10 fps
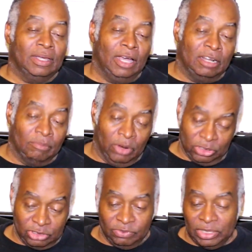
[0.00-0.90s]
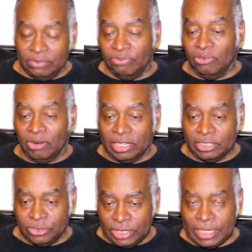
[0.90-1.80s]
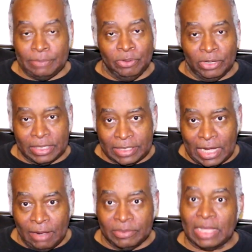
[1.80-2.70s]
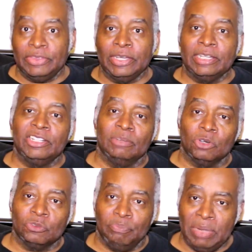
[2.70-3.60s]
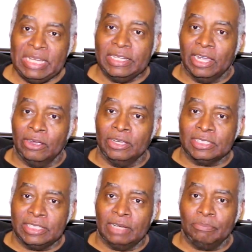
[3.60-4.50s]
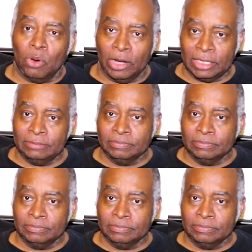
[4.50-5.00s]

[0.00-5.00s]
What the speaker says: unmercifully for an extended period of time. I took it to the most beaten areas in that park.